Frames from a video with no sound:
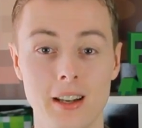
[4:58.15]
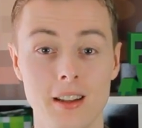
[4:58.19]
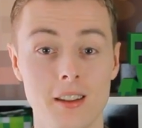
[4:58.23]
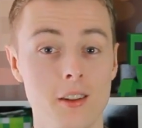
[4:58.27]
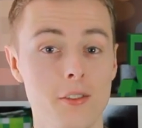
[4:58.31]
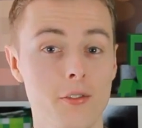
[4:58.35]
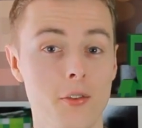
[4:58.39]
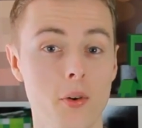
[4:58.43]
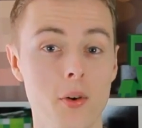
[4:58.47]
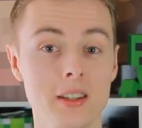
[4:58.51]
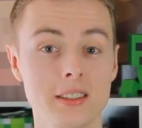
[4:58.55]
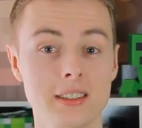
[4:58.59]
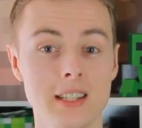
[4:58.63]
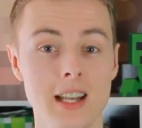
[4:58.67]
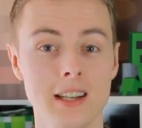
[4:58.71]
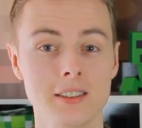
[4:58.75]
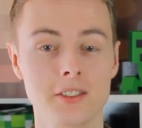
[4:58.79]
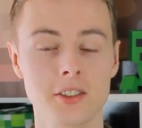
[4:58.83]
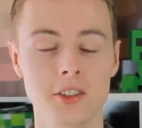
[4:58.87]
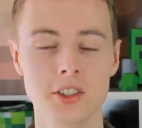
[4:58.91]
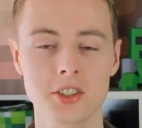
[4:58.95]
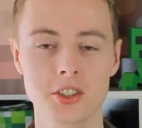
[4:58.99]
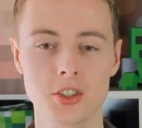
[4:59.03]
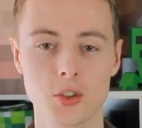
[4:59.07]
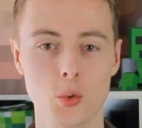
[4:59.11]
And the voice
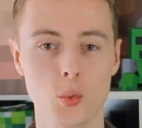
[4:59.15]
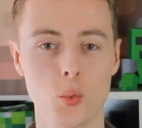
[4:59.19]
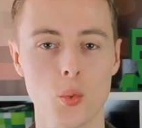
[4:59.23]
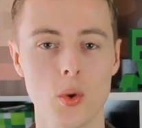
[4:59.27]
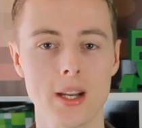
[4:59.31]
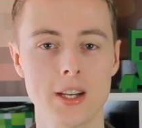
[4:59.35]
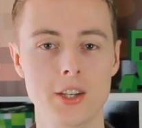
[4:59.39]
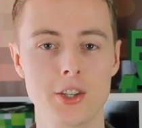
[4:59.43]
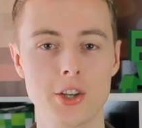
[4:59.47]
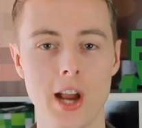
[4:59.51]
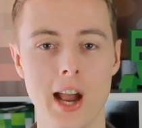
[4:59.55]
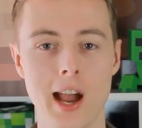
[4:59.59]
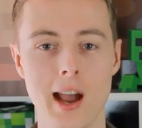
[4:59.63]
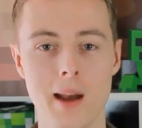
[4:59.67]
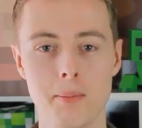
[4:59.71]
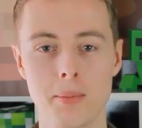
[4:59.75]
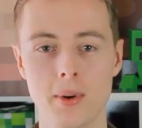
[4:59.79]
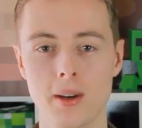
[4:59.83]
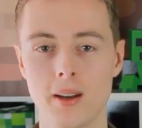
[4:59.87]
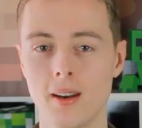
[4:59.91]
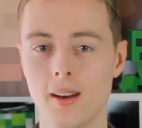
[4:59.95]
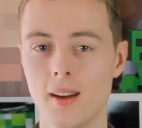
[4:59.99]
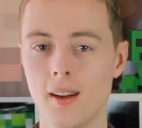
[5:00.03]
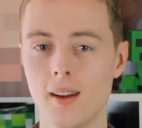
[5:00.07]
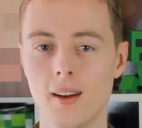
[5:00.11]
actor does a great job,
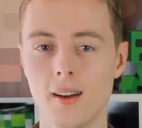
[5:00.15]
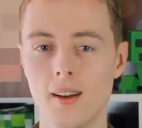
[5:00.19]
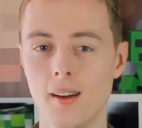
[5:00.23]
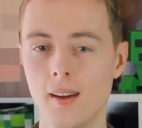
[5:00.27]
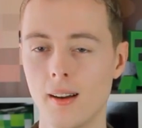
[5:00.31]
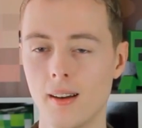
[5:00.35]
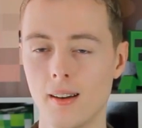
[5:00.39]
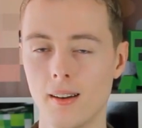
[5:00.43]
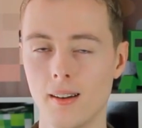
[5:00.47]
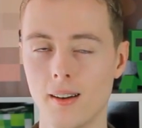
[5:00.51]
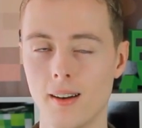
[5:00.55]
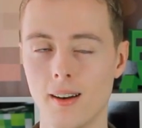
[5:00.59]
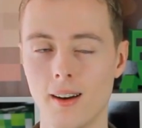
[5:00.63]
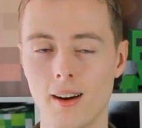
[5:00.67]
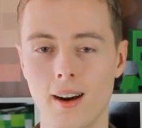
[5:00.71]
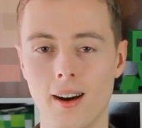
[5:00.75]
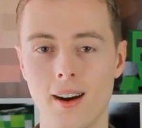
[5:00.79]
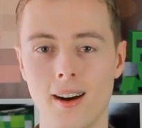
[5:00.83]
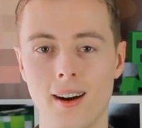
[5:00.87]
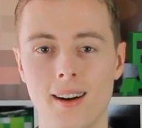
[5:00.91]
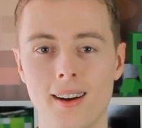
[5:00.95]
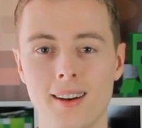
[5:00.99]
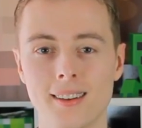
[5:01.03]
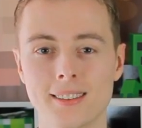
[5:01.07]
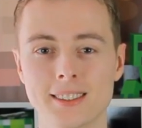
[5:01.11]
but
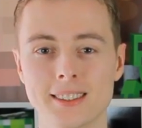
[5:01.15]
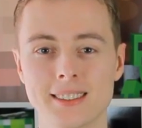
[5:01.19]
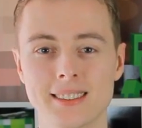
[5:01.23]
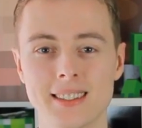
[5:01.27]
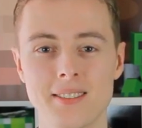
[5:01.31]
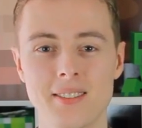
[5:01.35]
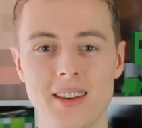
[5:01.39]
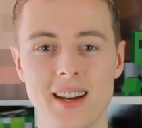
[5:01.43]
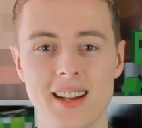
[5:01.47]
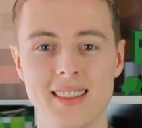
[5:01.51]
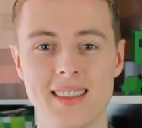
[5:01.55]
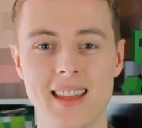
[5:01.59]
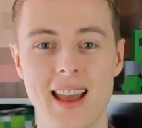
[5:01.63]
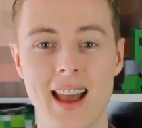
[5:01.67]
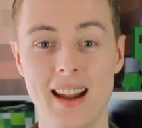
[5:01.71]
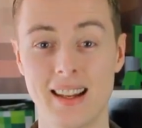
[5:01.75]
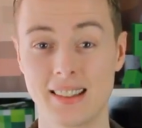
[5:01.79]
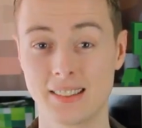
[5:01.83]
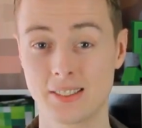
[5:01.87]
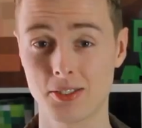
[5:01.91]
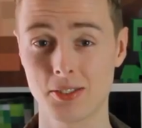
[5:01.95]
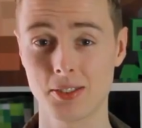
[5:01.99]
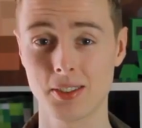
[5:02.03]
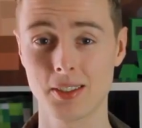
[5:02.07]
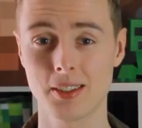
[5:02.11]
Ugh, I'll just leave it at that.
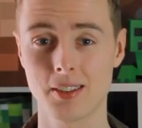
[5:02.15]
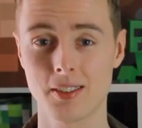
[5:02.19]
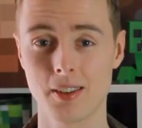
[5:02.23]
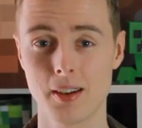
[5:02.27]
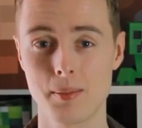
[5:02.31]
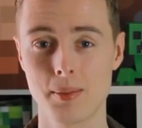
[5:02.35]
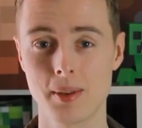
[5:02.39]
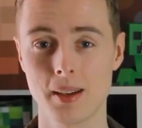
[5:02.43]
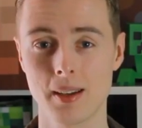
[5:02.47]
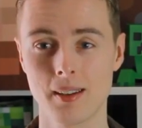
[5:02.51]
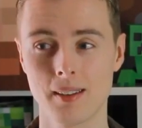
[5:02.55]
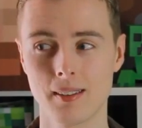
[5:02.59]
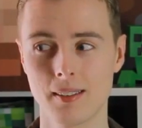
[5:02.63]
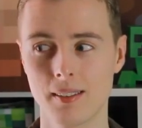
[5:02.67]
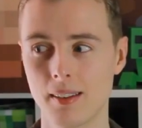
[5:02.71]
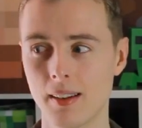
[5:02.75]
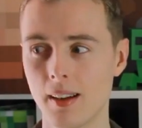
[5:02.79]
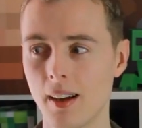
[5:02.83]
It's really creepy.